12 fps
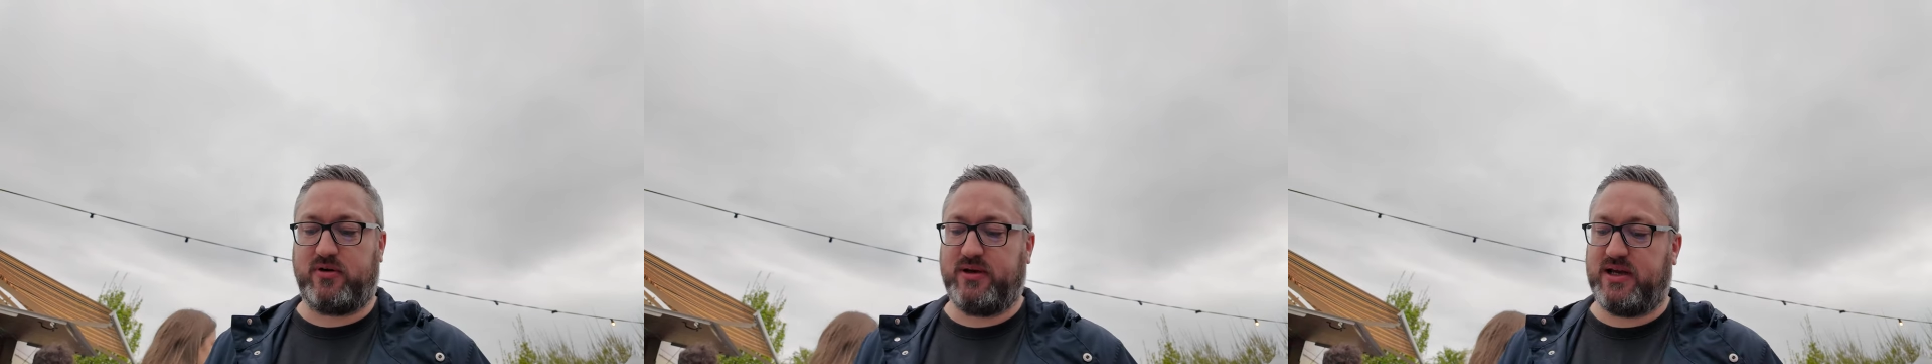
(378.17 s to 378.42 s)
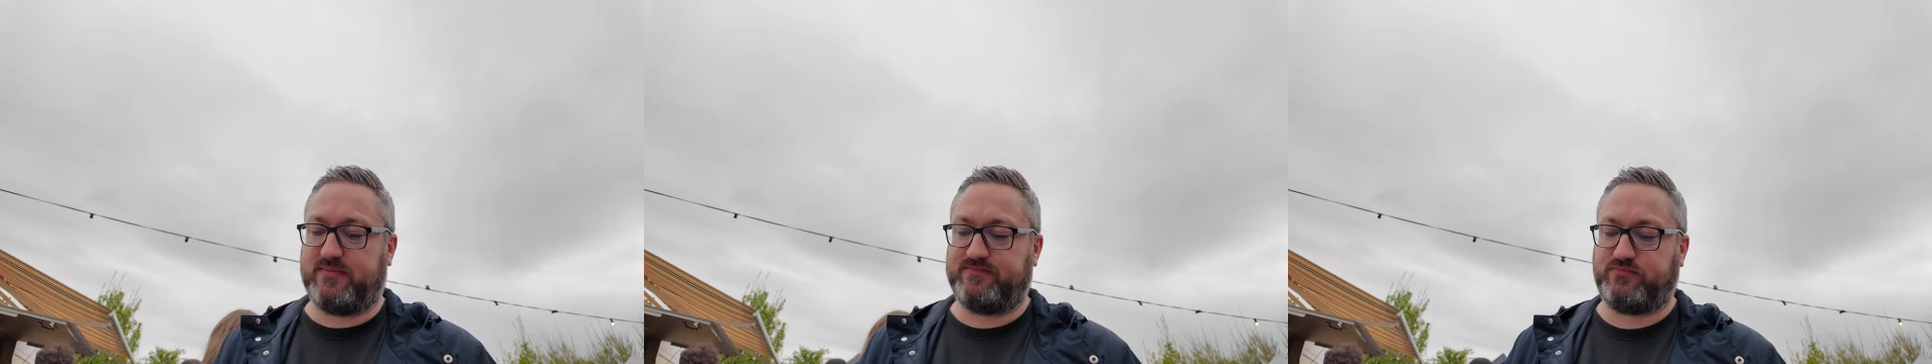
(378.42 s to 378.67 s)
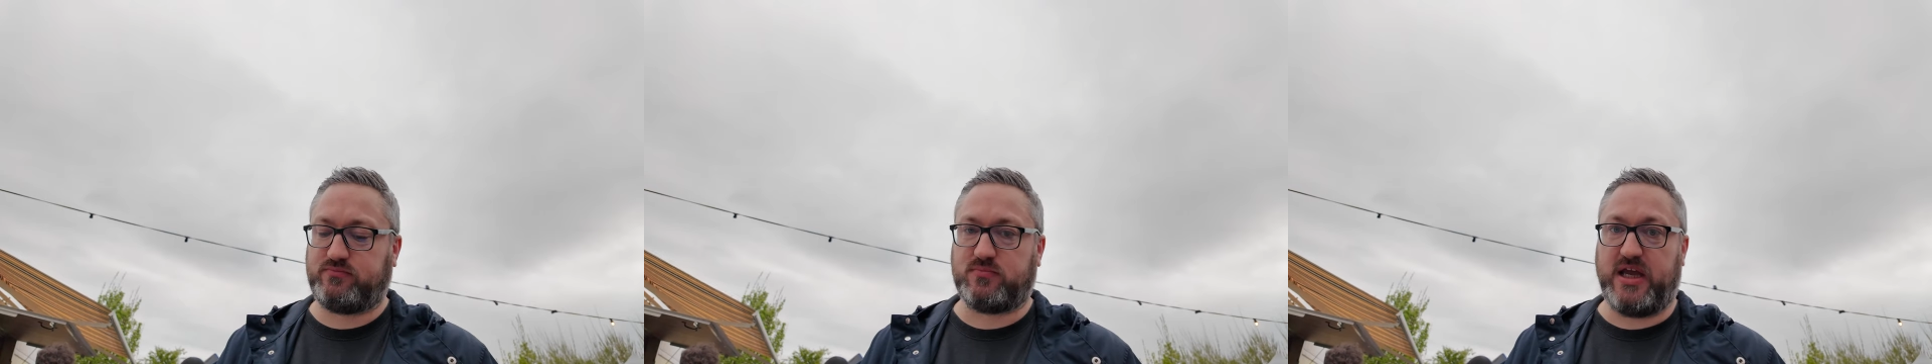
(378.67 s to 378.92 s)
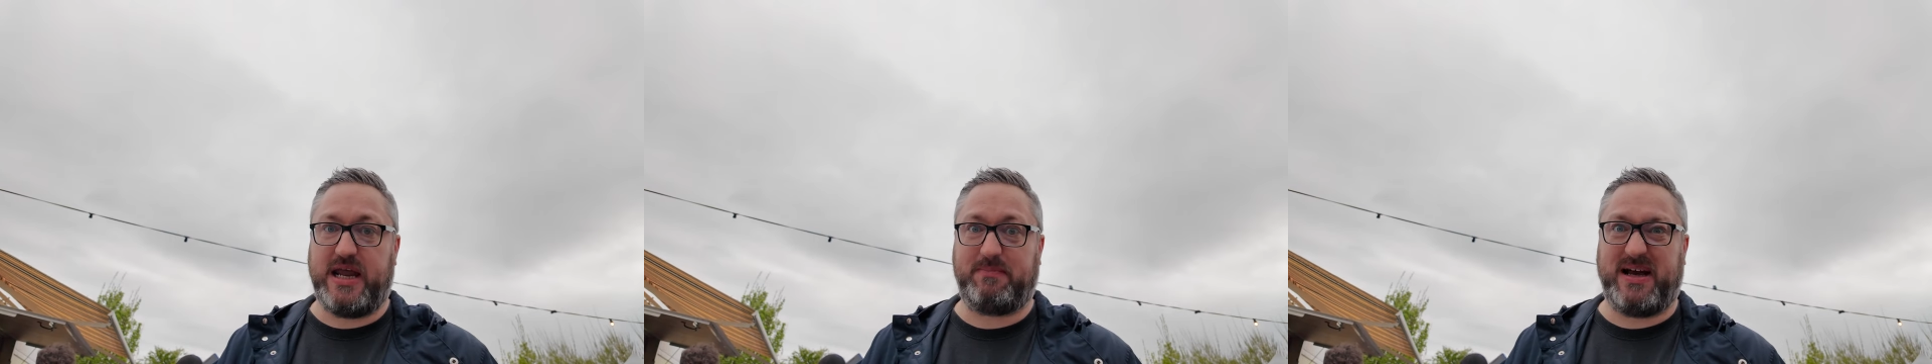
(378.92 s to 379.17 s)
for a beer.
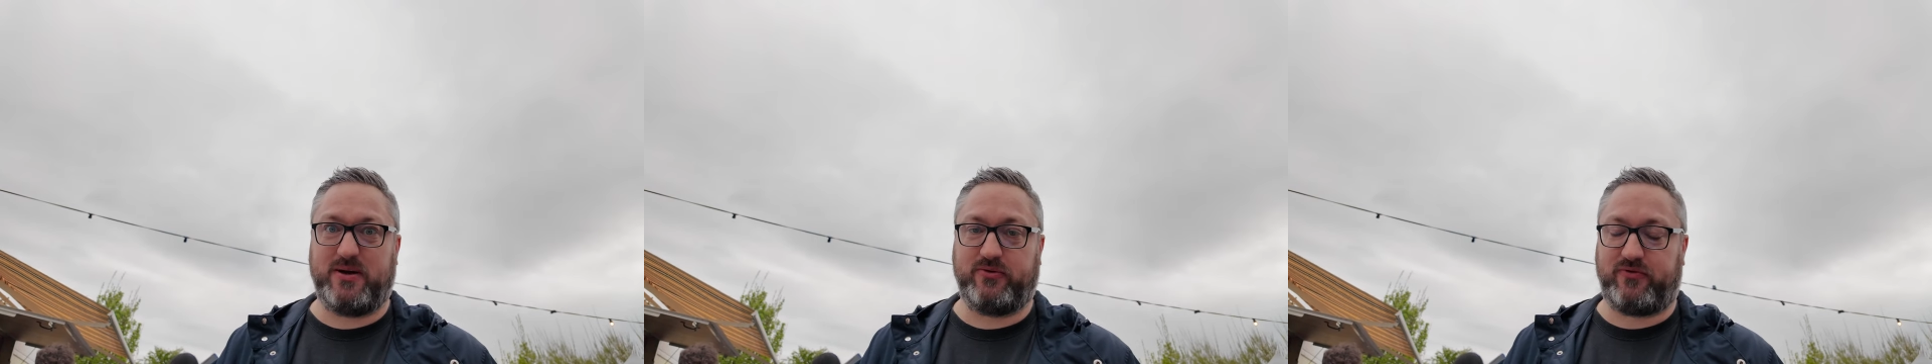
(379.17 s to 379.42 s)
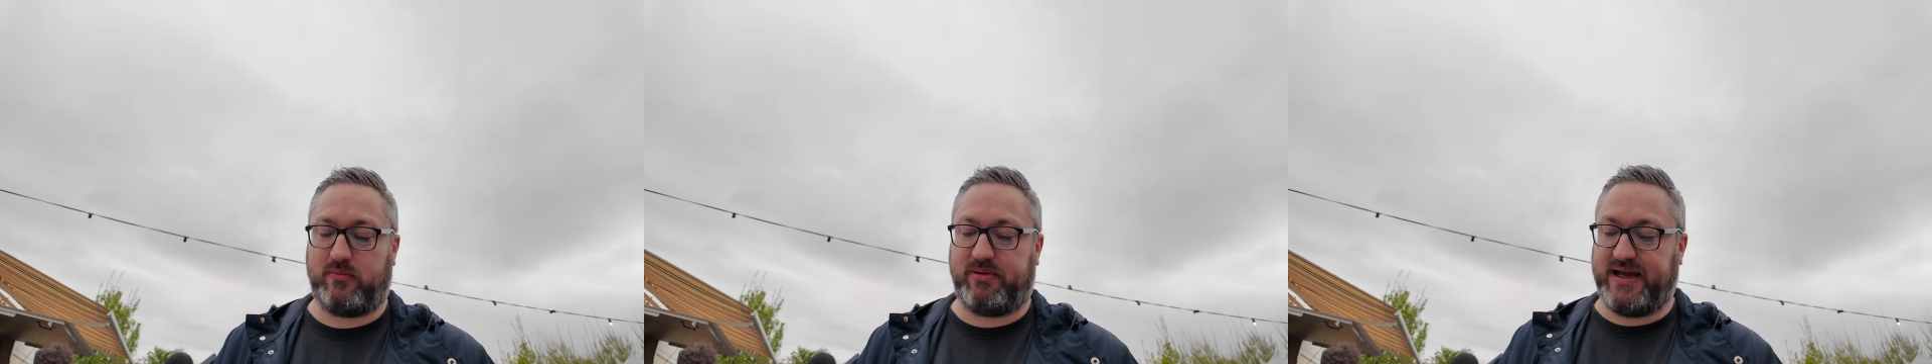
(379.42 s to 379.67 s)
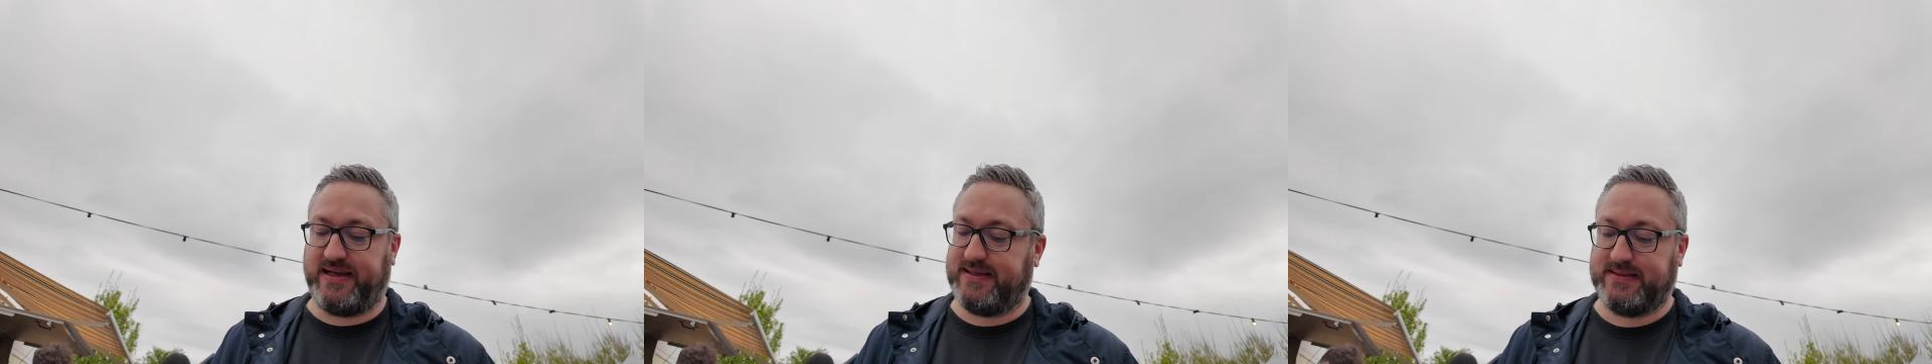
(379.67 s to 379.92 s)
£8 for a pint.